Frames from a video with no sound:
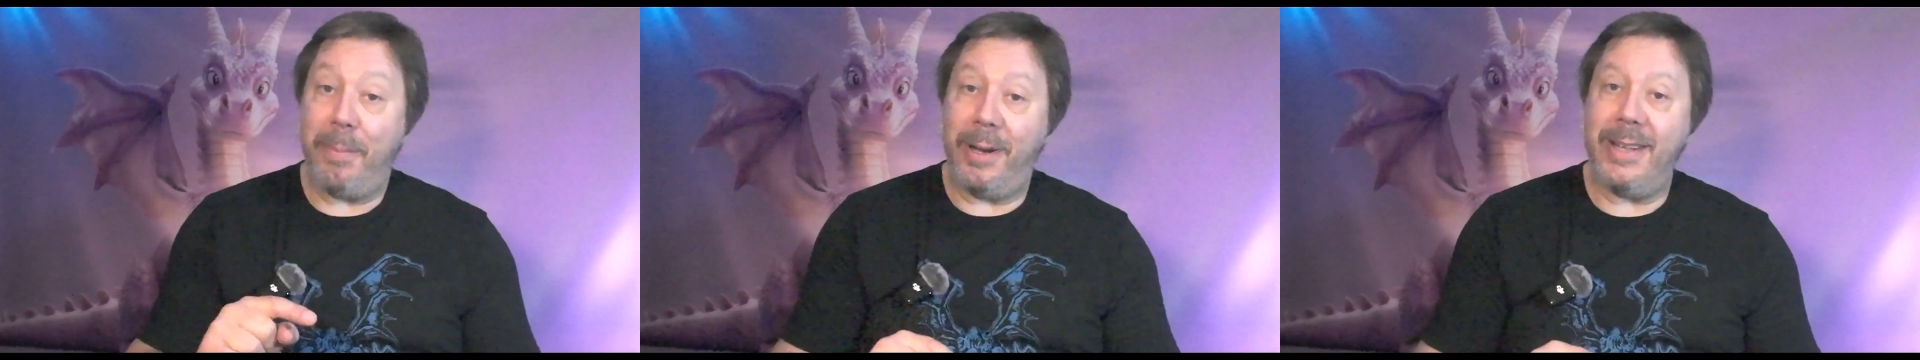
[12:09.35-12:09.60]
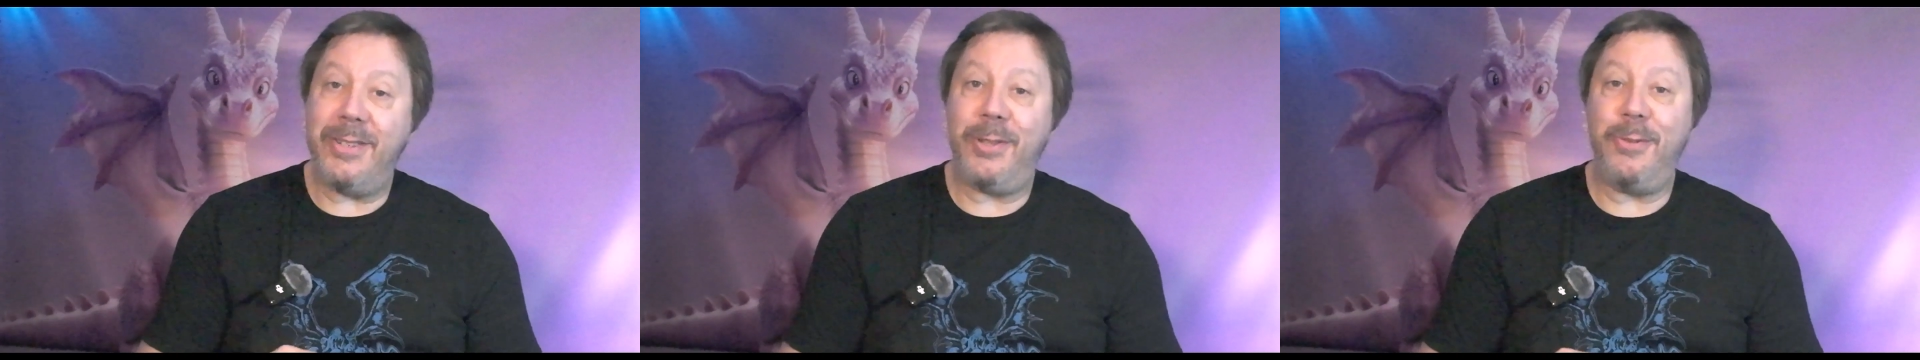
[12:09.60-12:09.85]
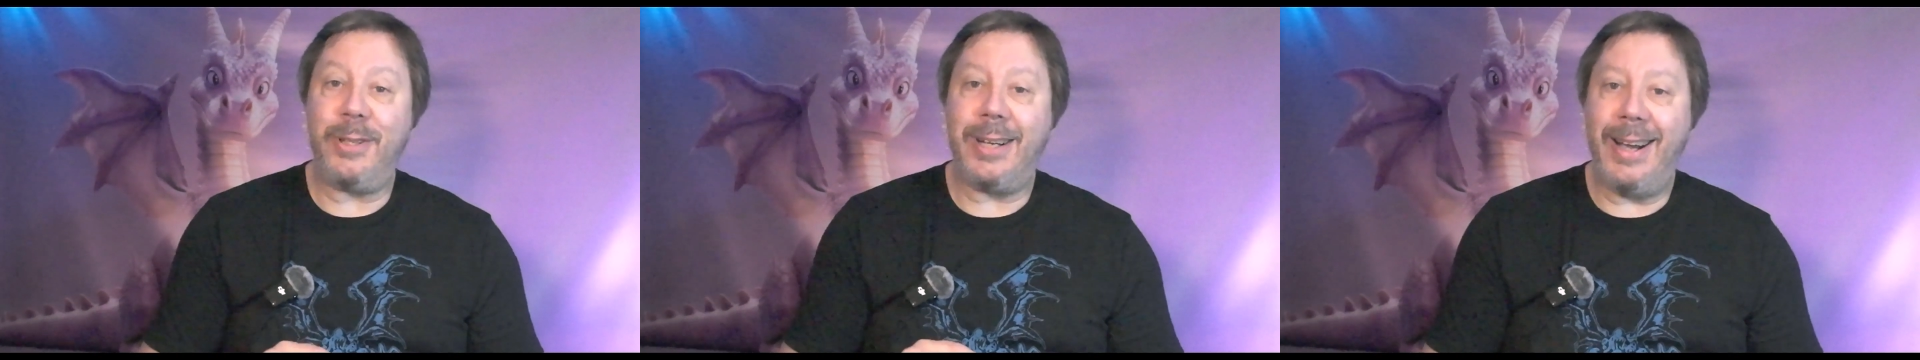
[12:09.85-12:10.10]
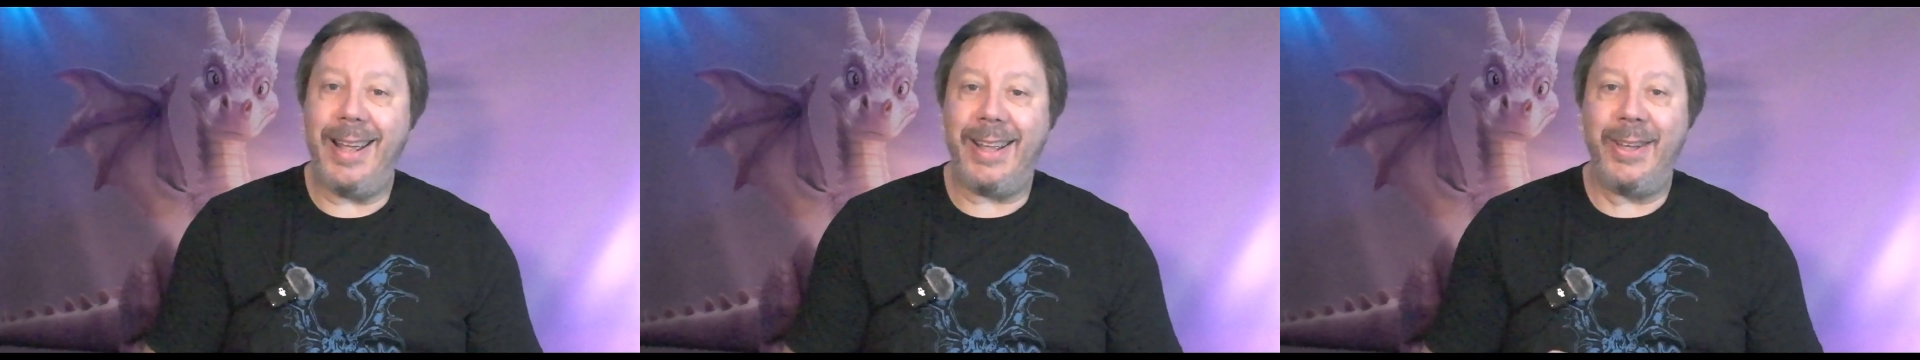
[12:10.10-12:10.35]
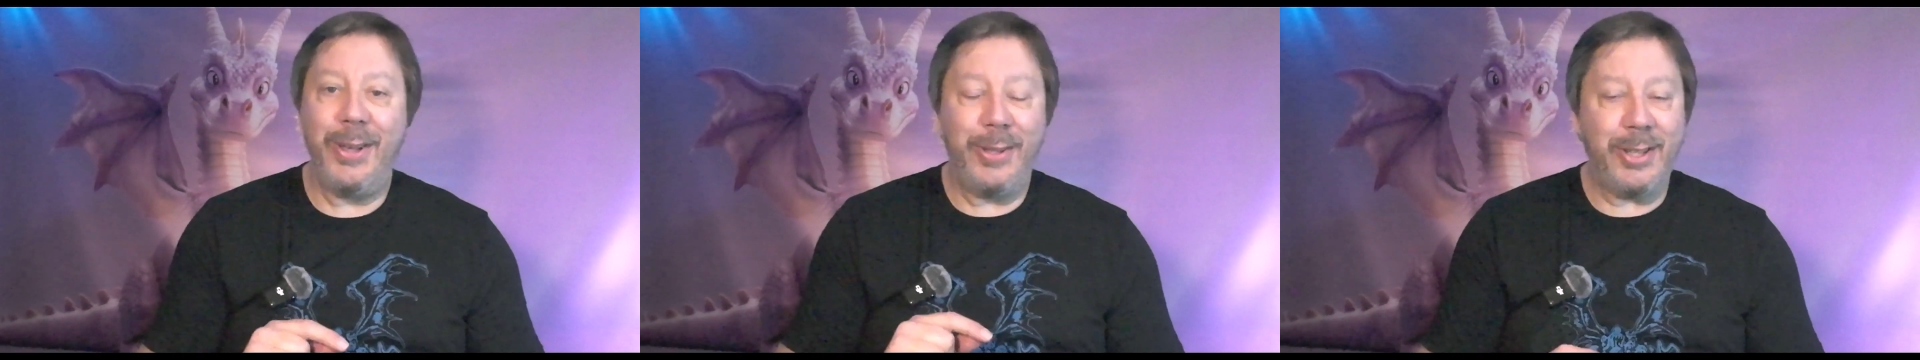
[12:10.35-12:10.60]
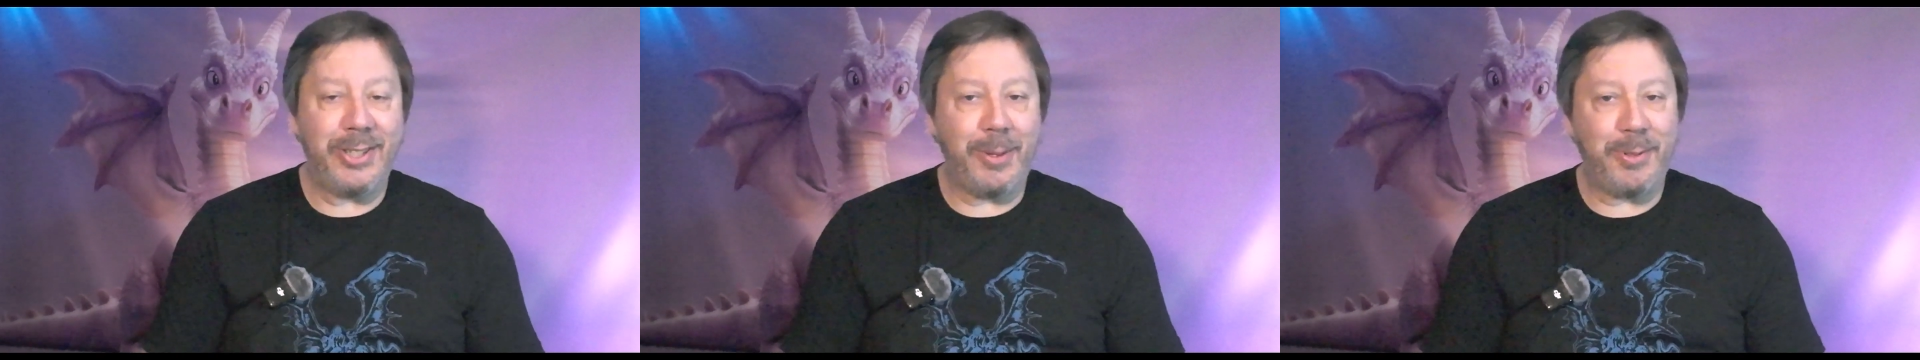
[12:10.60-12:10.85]
please do click
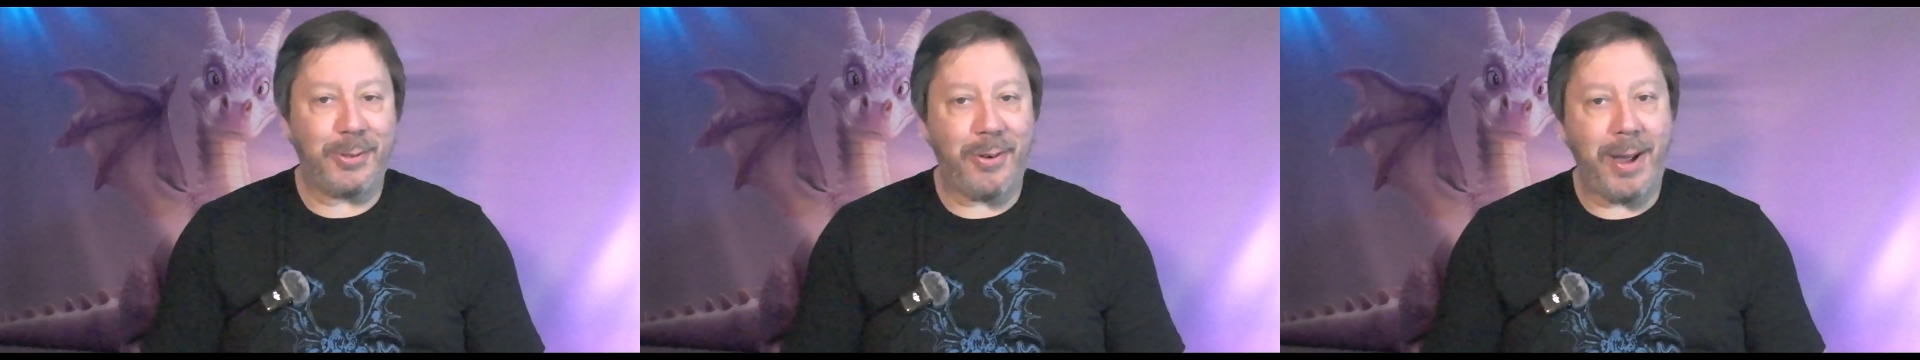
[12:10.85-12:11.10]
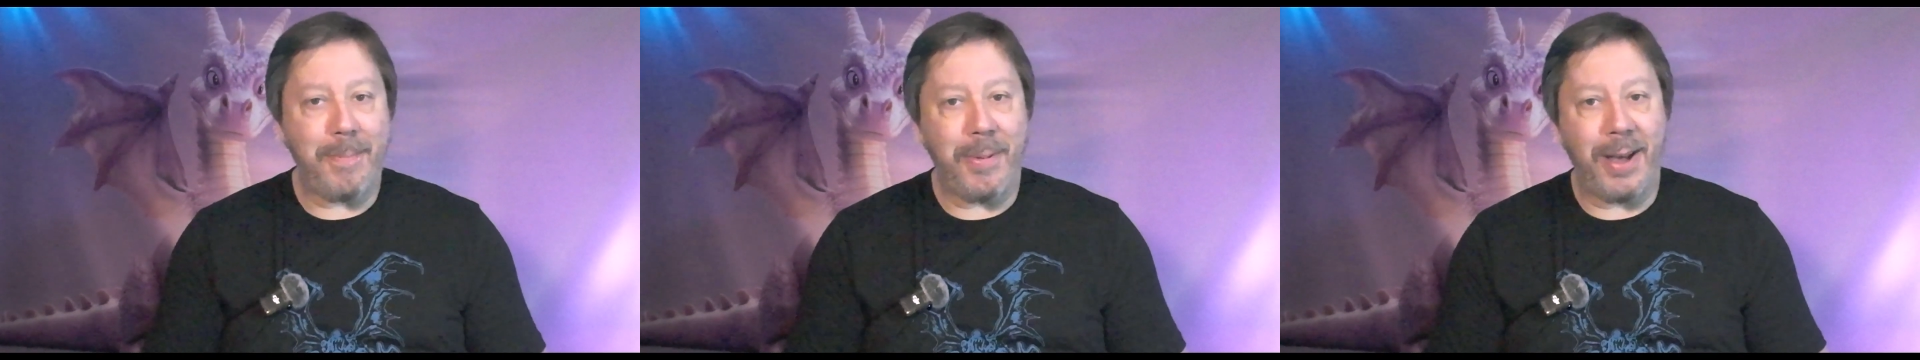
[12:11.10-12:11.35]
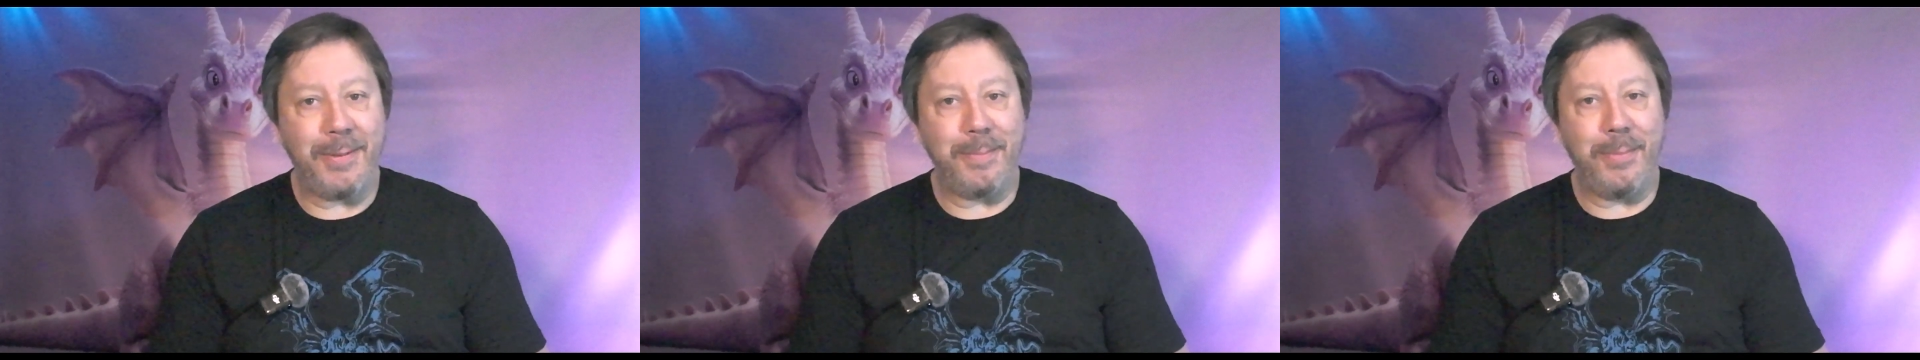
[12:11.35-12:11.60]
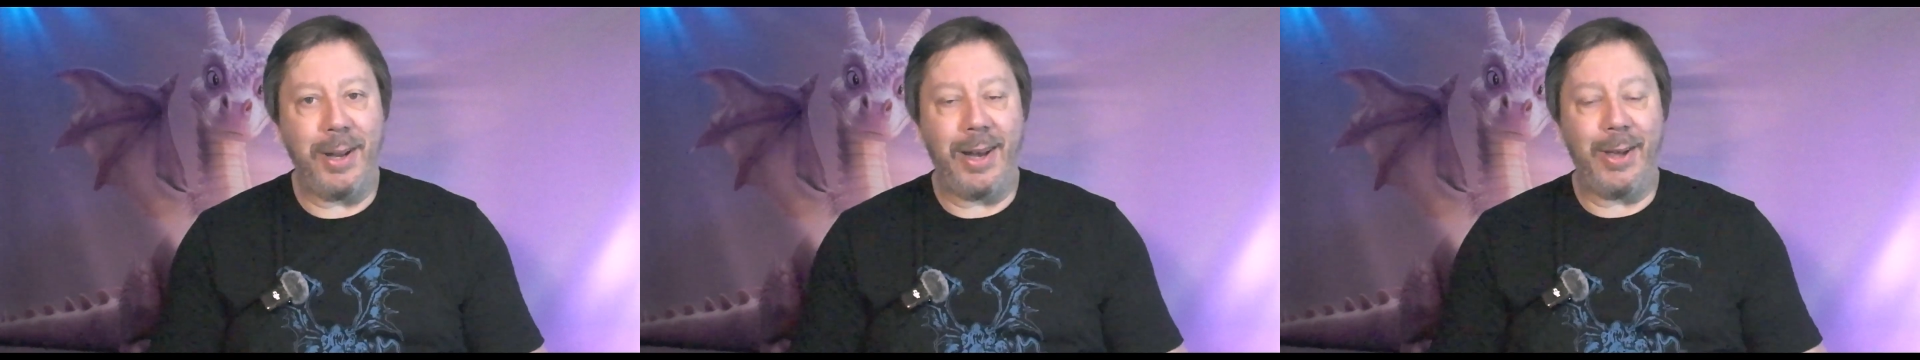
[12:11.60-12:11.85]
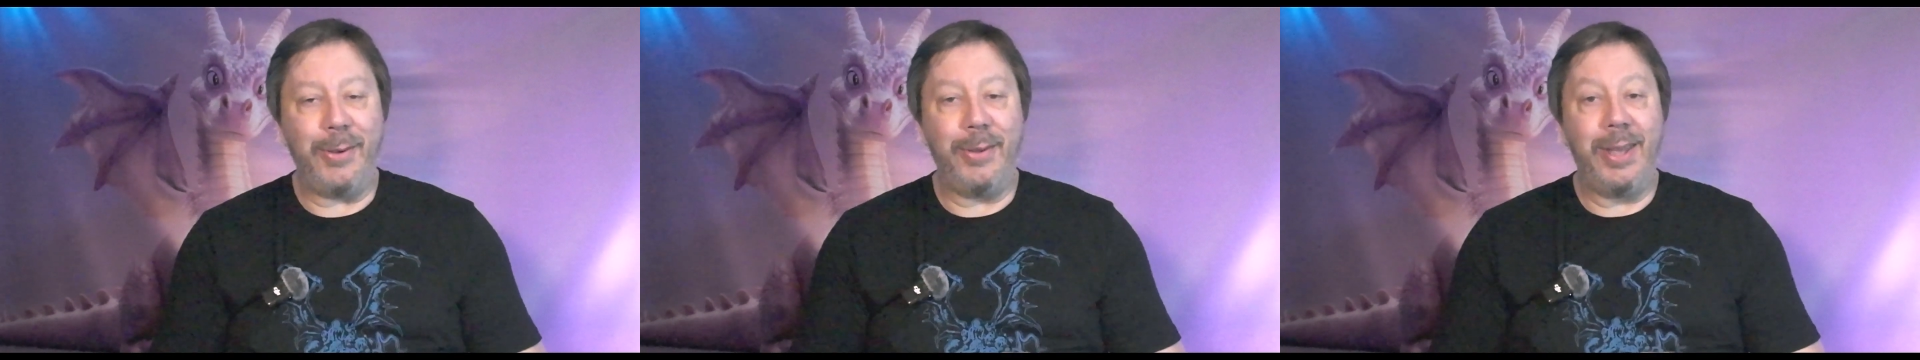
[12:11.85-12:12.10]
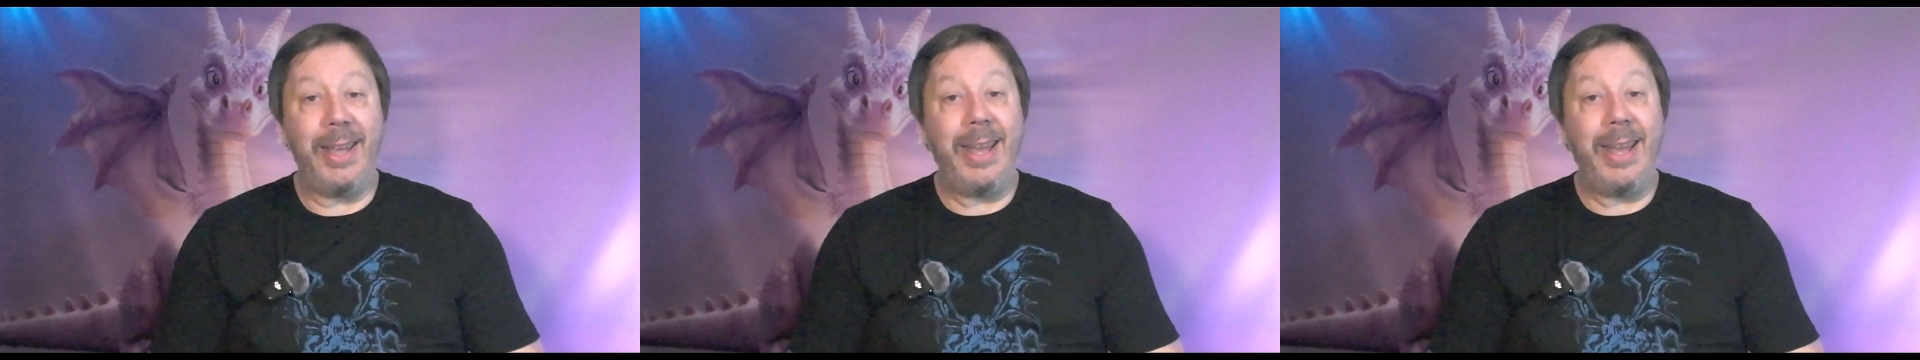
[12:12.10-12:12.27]
the subscribe button below.